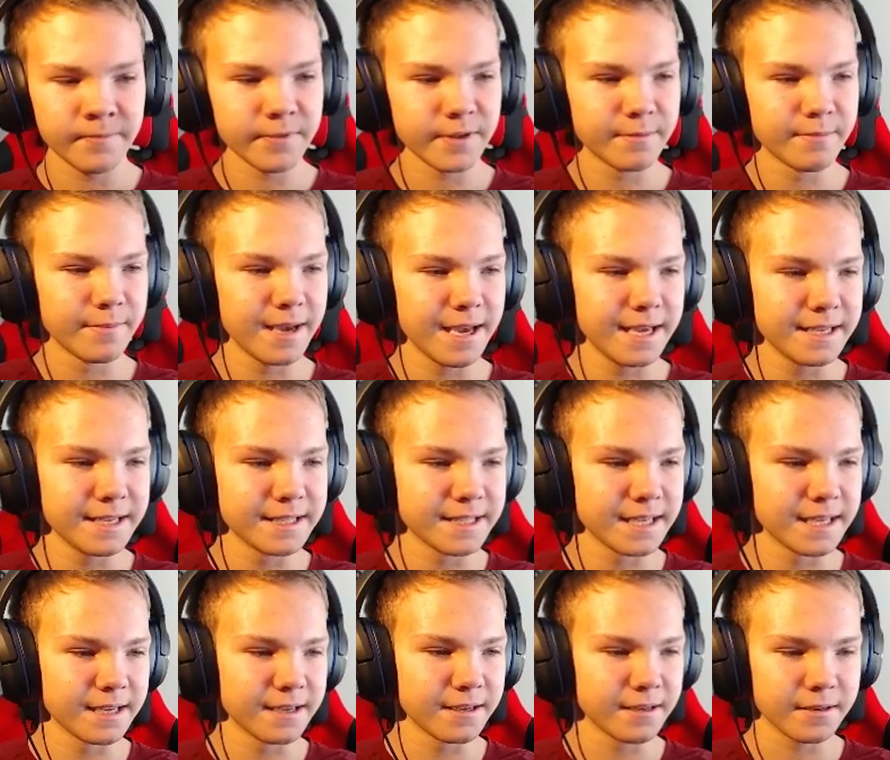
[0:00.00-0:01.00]

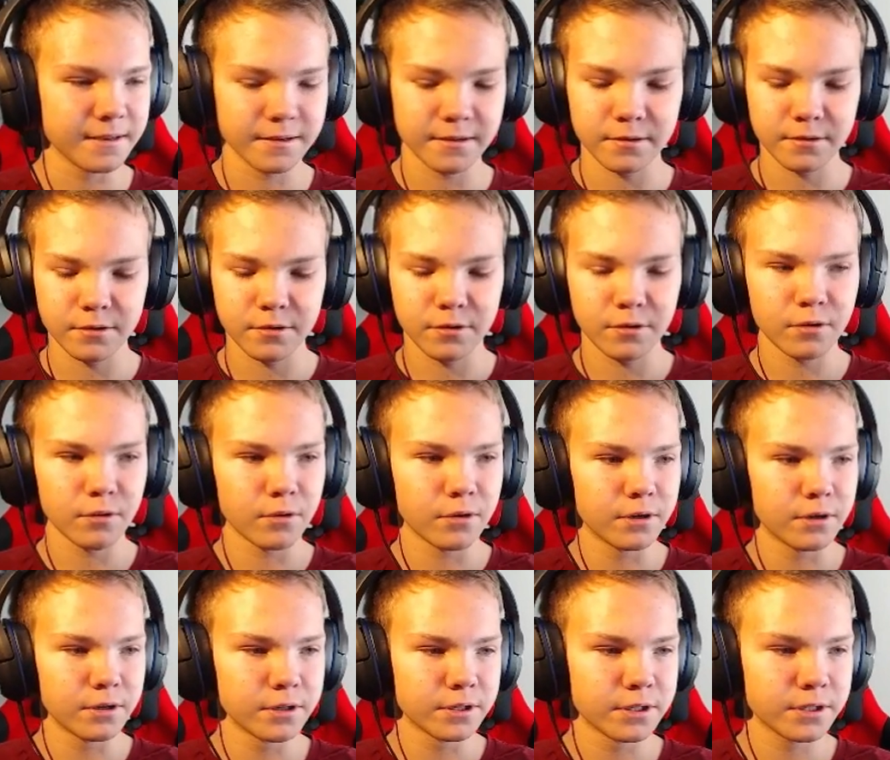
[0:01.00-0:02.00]
amazing
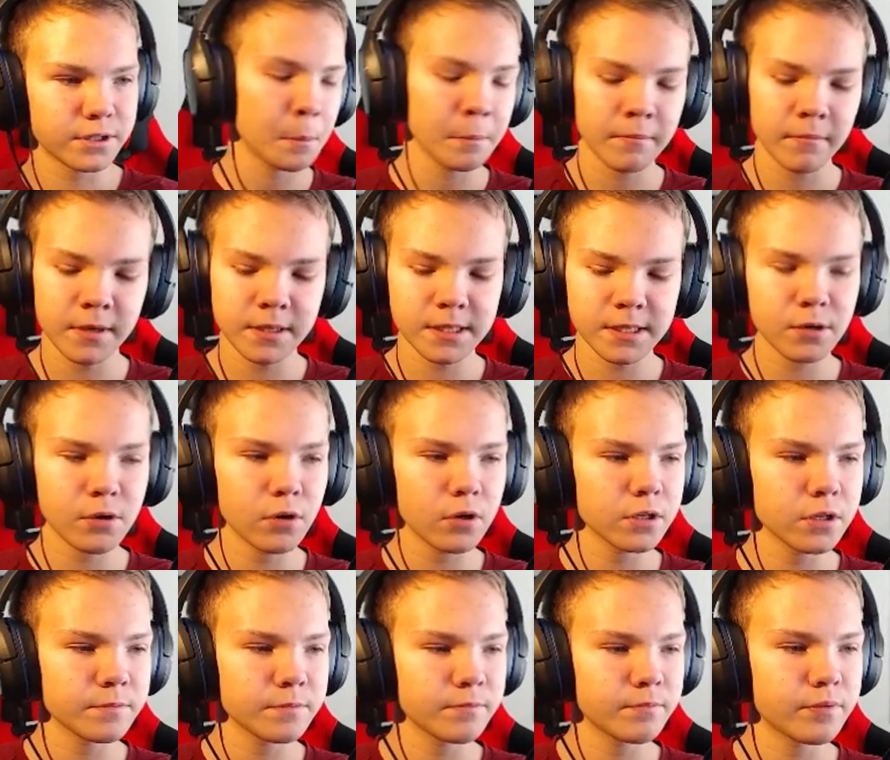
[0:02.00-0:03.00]
course, amazing
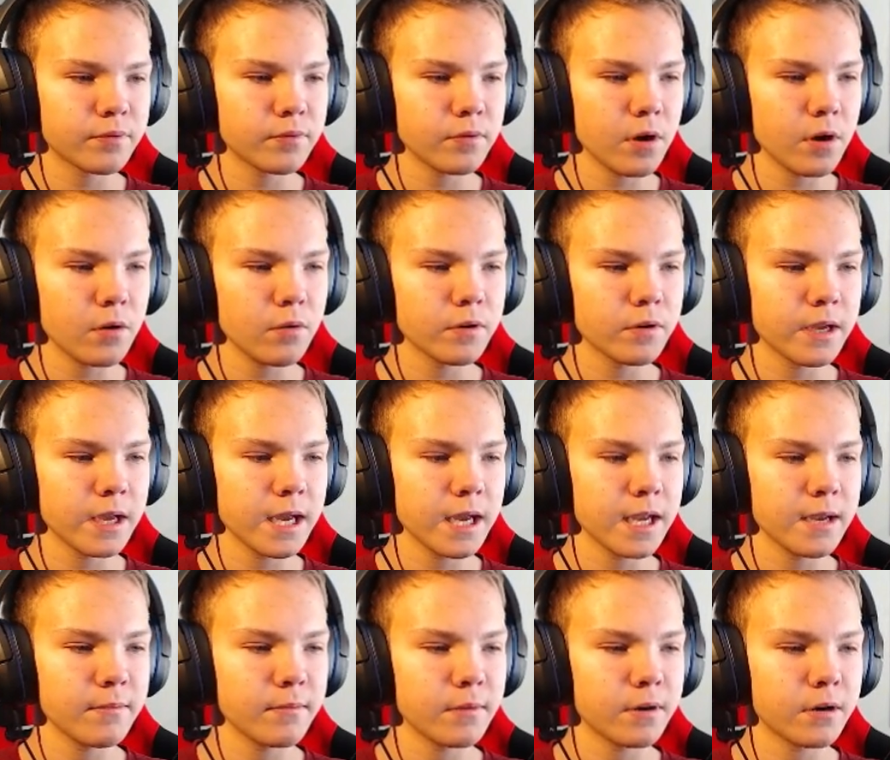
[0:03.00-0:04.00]
course, pro
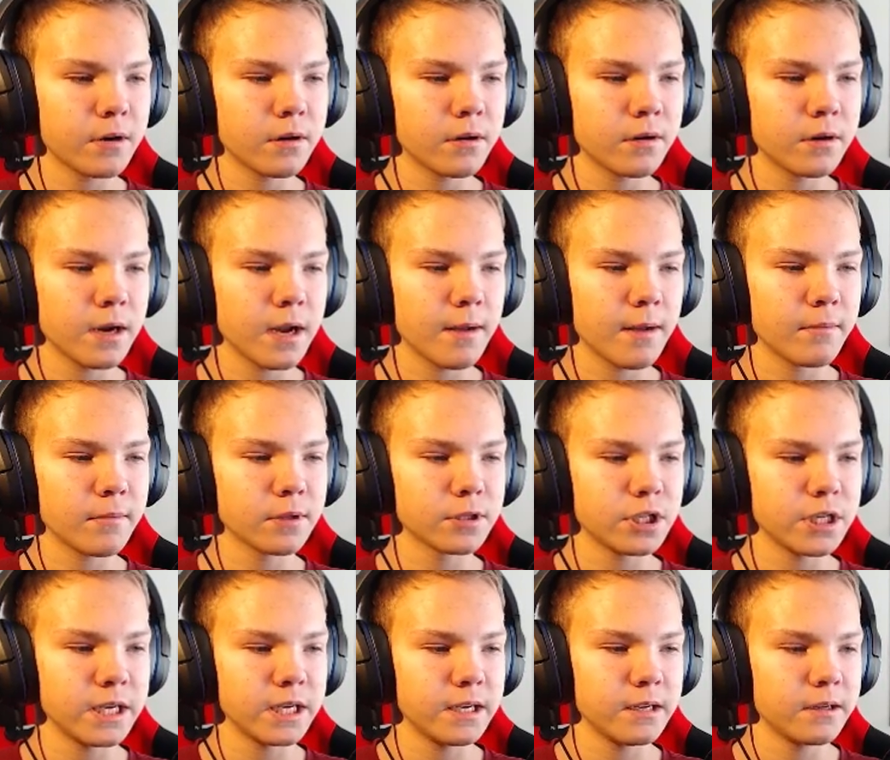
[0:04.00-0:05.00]
gamer
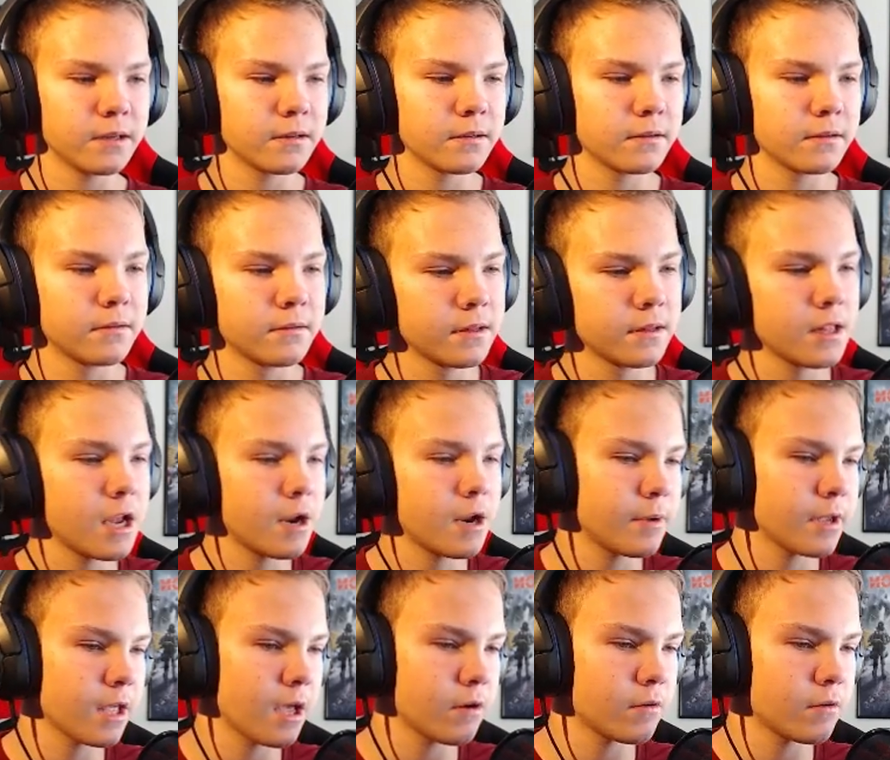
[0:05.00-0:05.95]
MLG. There we go.